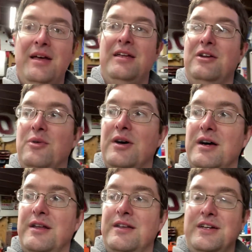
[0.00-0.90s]
you
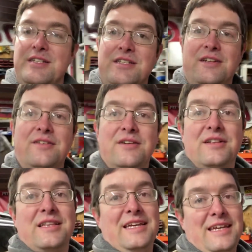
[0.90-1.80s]
want a nice,
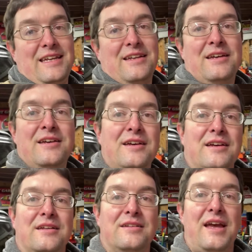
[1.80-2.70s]
clean
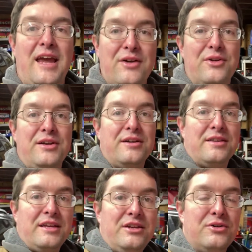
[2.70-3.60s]
area
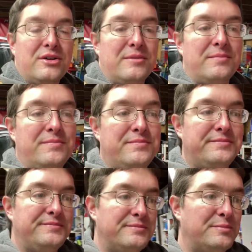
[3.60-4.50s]
that you can
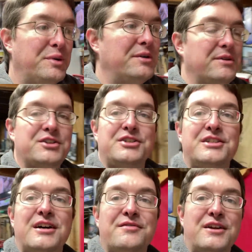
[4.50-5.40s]
put a bunch of
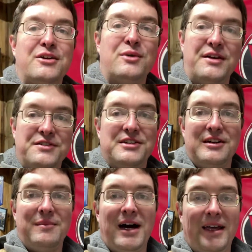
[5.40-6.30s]
stuff that your wife is going
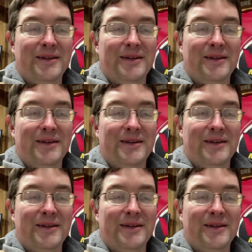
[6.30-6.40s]
to buy.